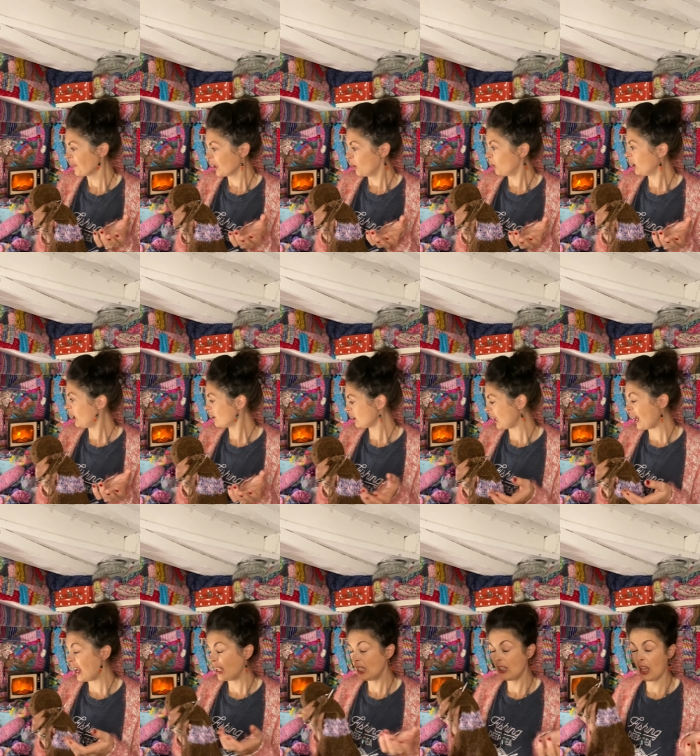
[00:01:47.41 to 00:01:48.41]
what else?
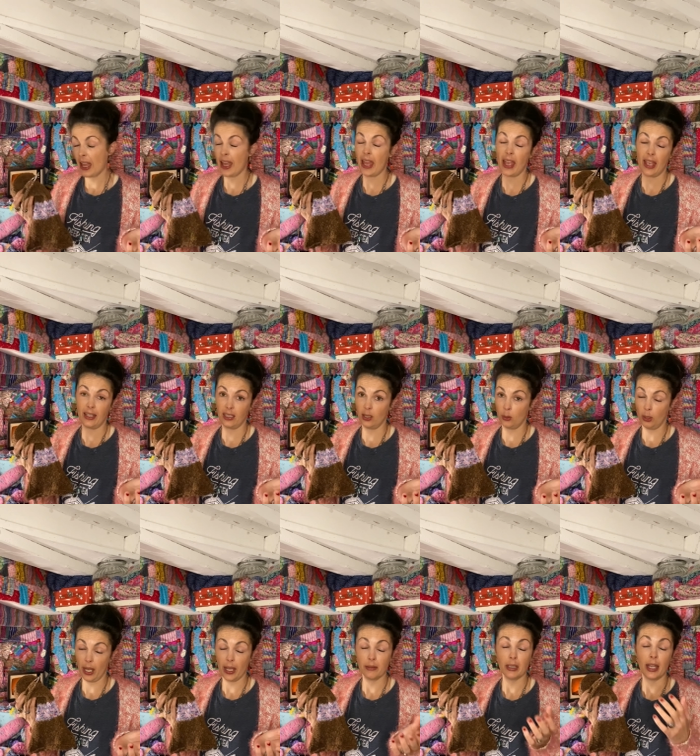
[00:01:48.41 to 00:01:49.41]

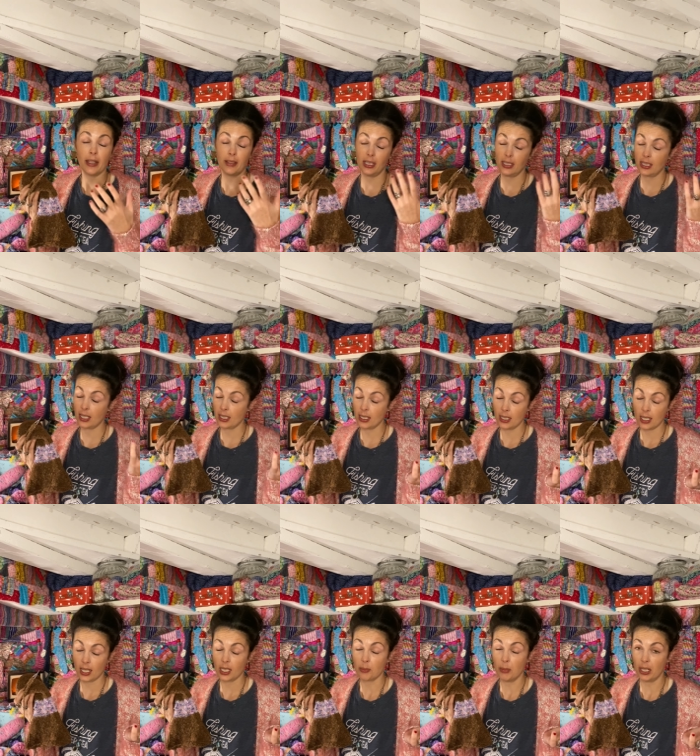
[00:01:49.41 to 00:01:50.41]
It doesn't
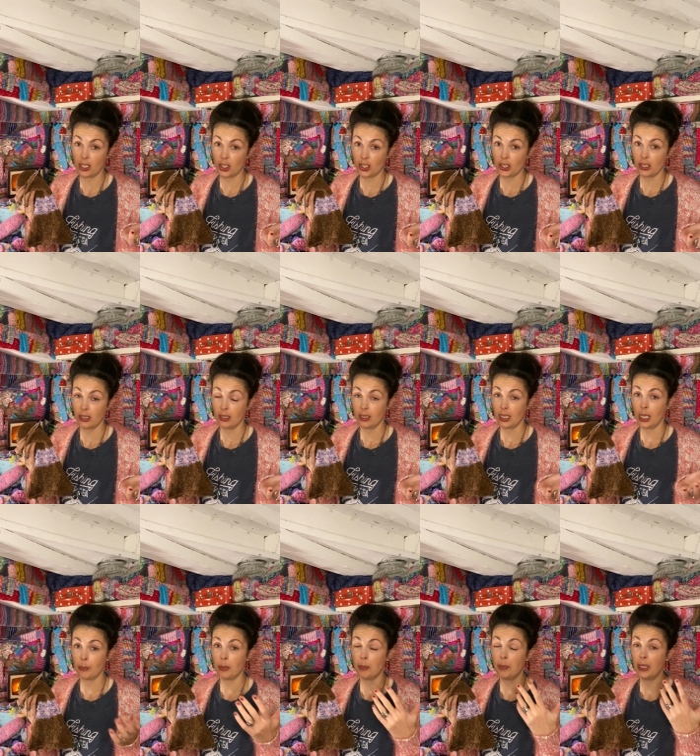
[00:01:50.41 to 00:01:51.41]
take much.
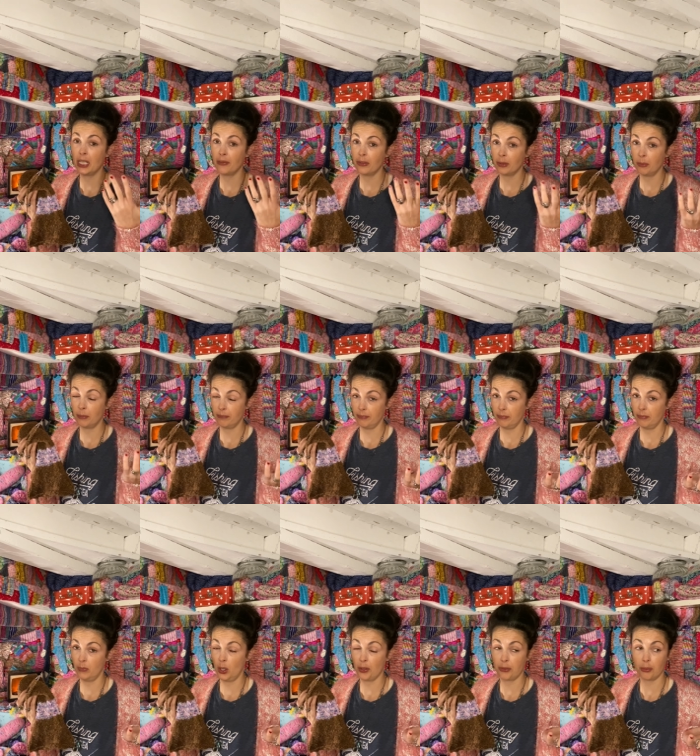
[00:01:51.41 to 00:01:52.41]
I'm a bit of a
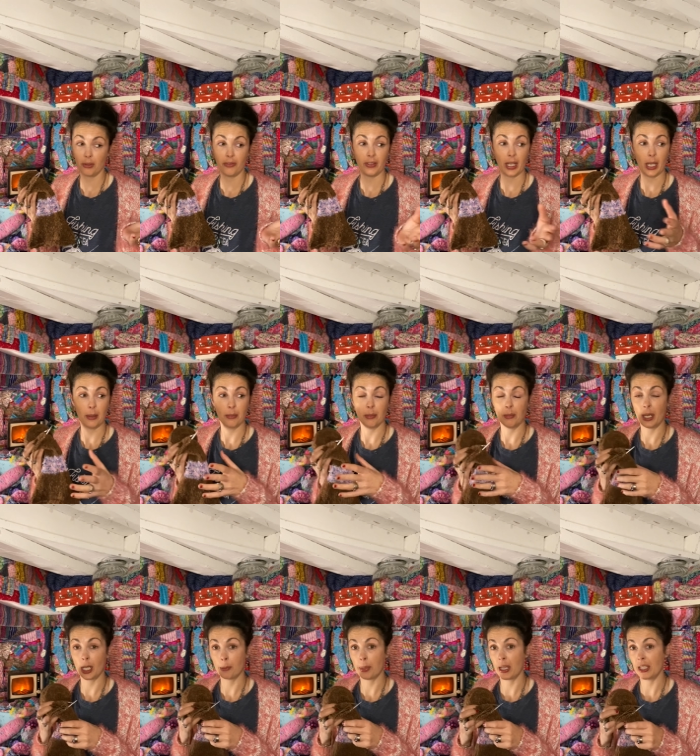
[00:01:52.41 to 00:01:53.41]
moth to a flame,
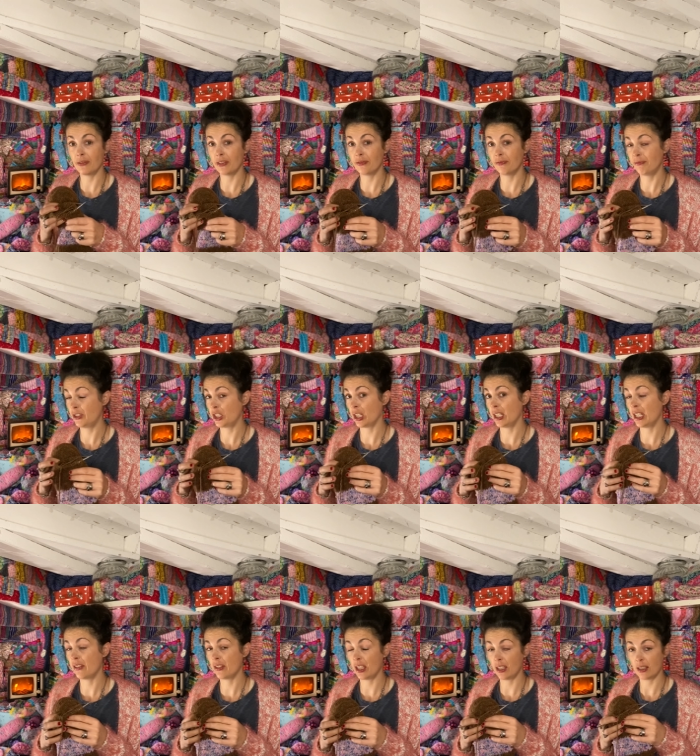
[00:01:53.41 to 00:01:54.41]
magpie for shiny
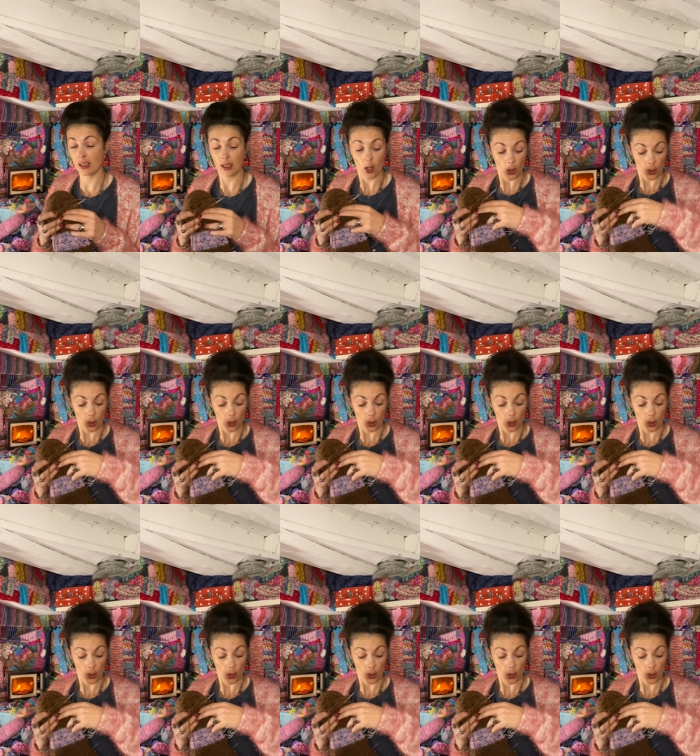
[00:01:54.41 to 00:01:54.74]
things.